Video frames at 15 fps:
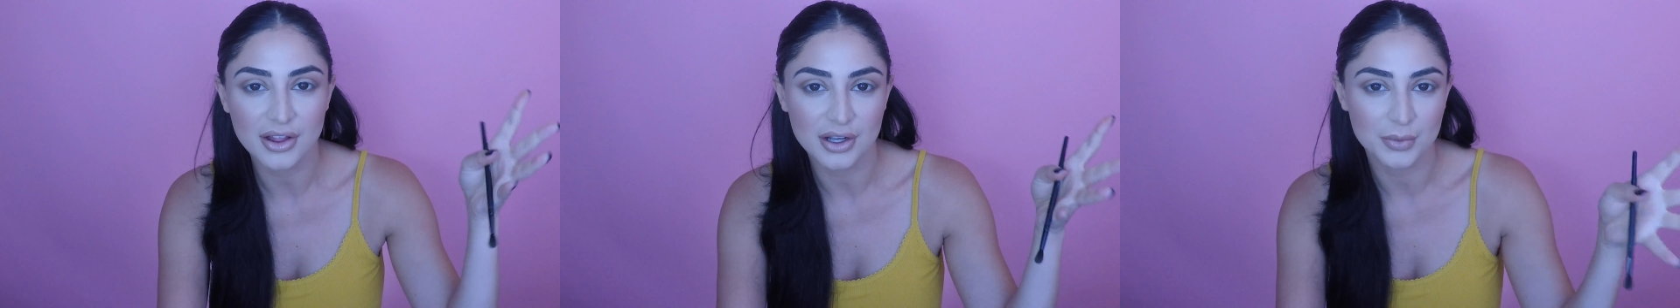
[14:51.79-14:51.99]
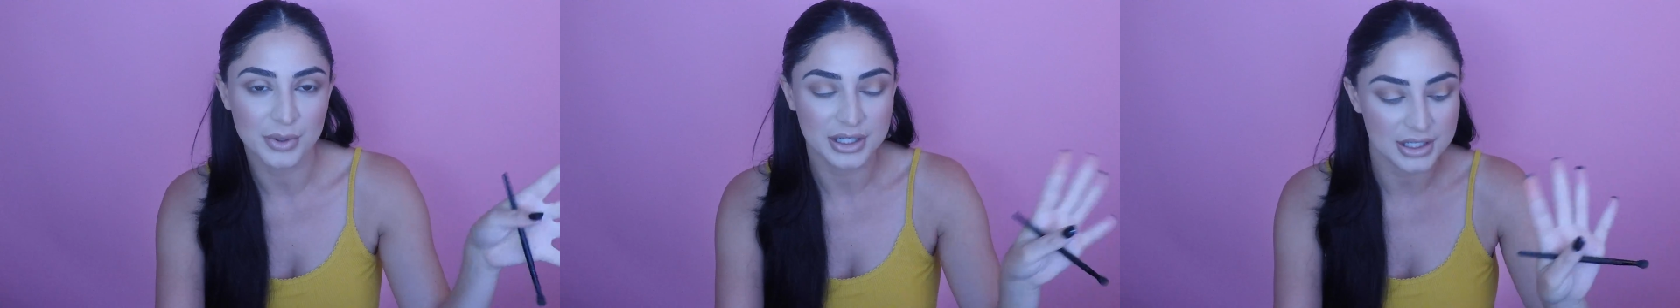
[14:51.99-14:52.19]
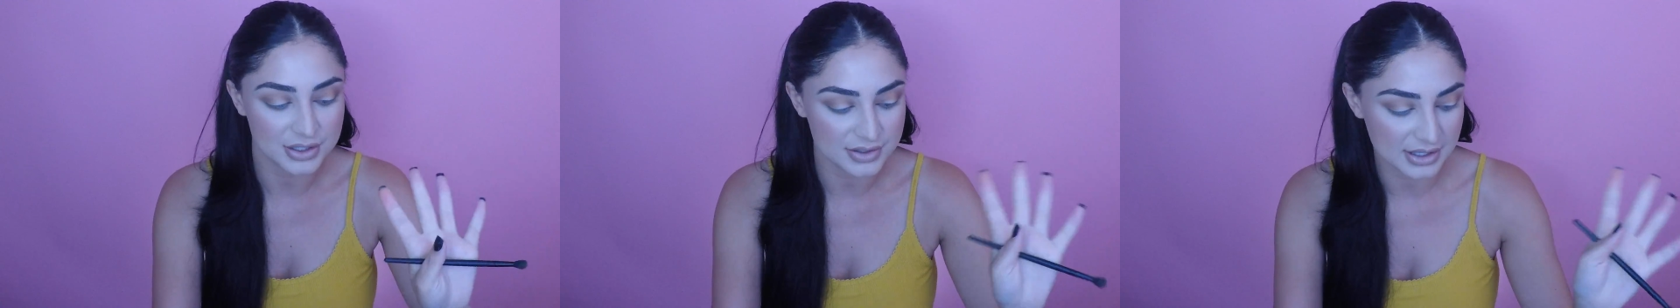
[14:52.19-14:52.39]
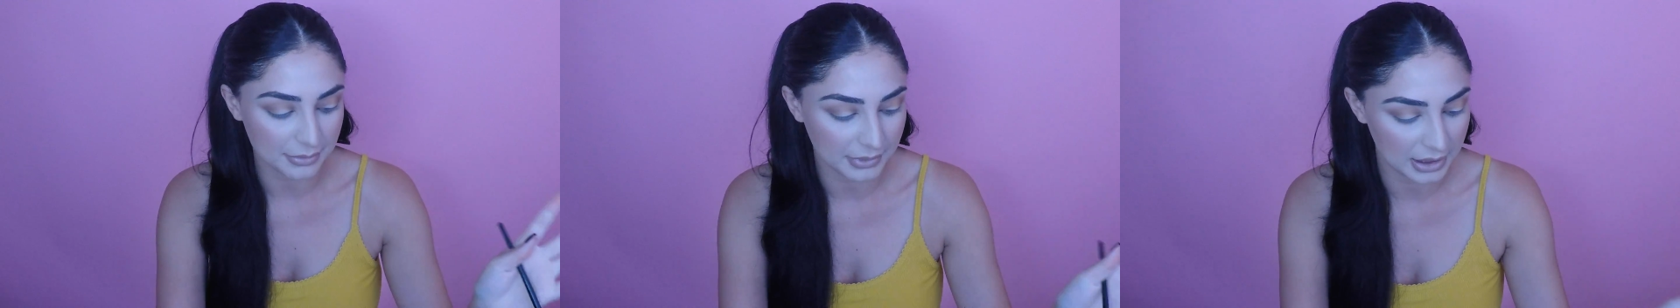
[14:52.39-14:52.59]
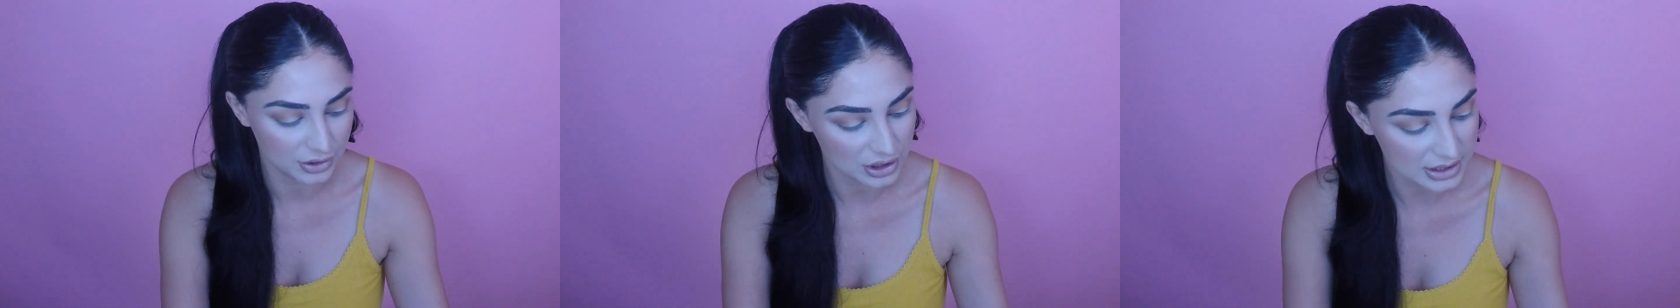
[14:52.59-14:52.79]
We're going to do something
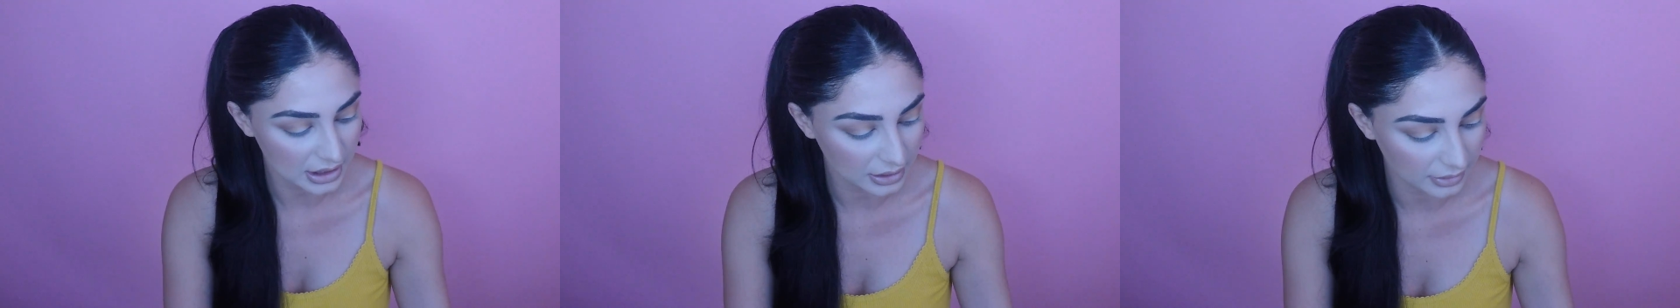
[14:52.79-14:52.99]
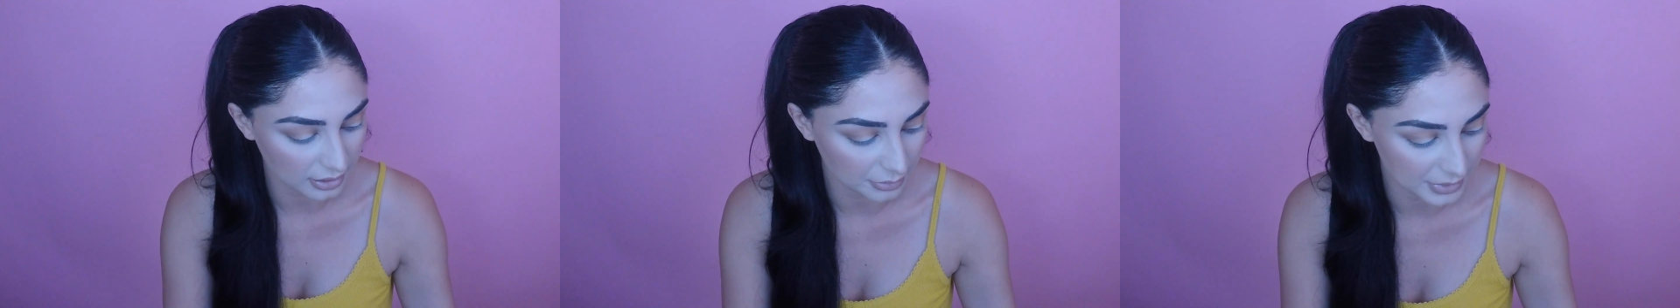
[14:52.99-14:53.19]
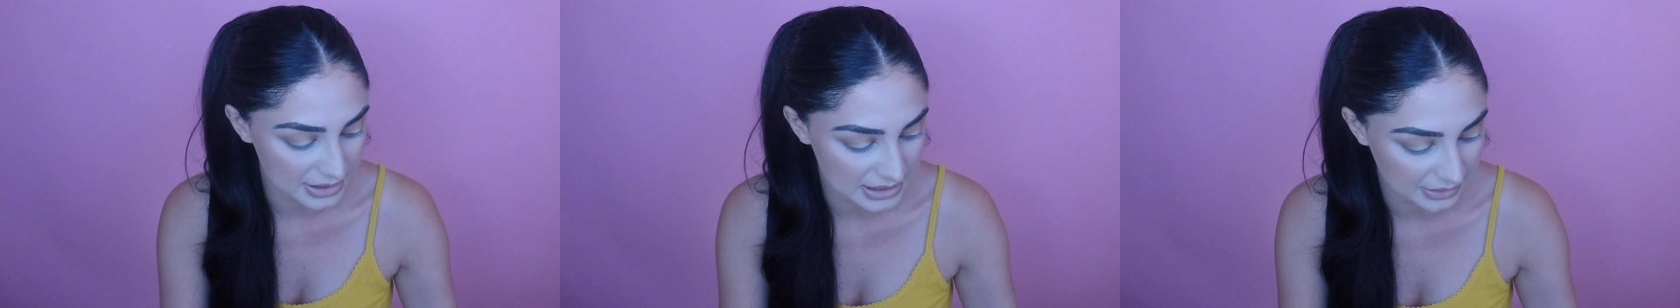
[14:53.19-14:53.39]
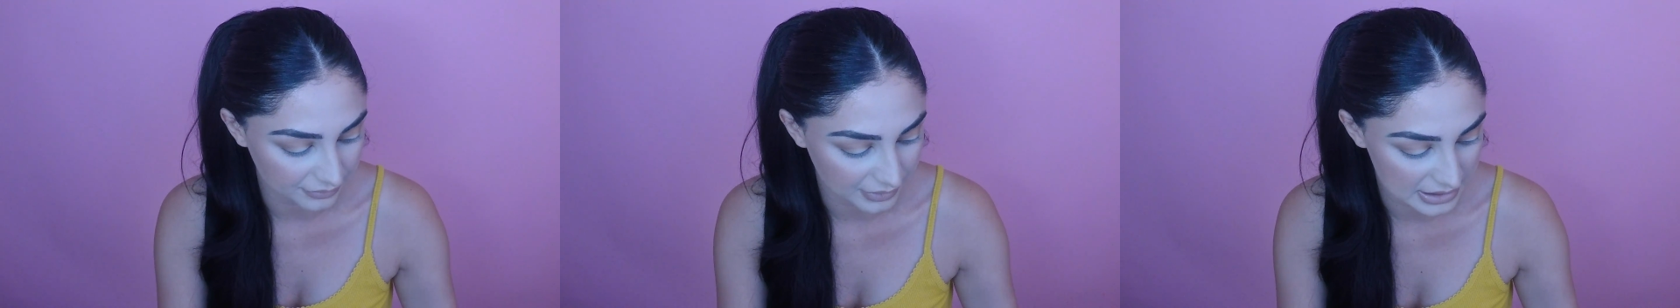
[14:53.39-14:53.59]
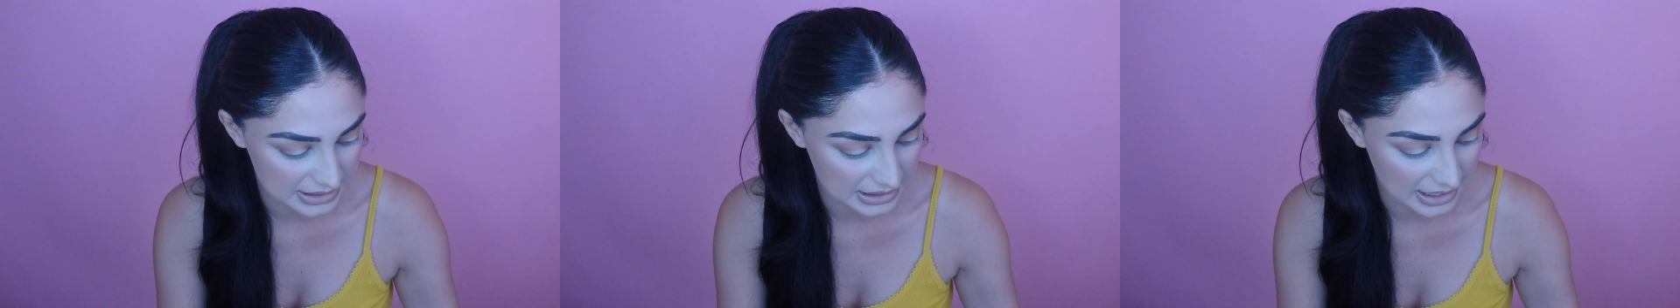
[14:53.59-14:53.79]
just a little bit different
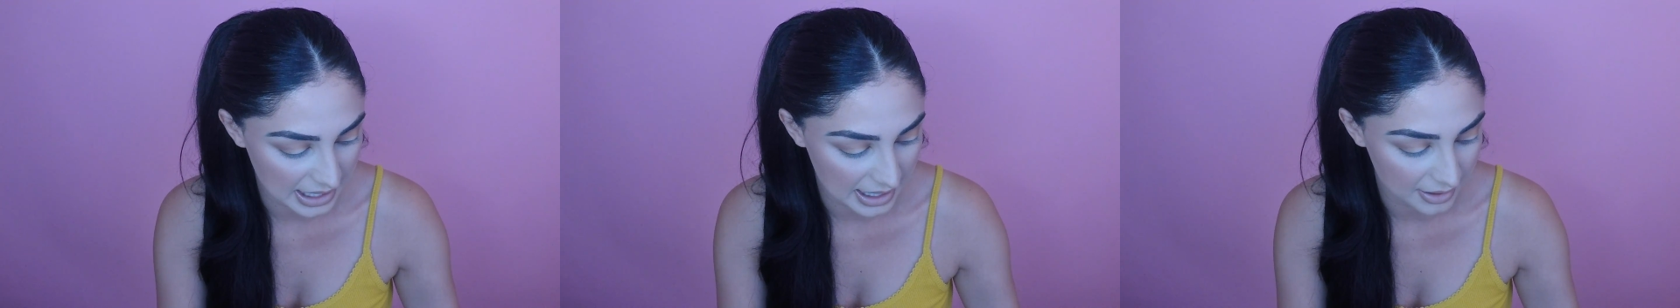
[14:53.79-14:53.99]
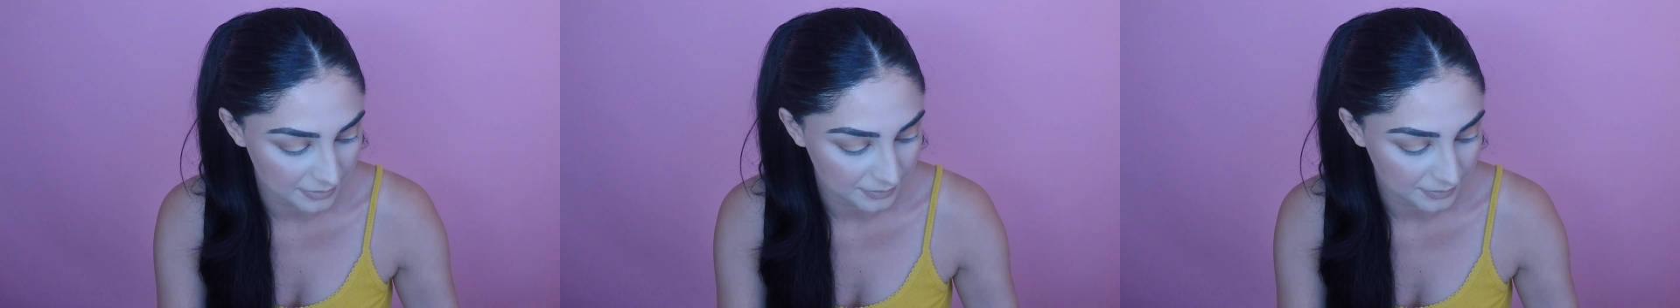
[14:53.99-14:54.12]
today.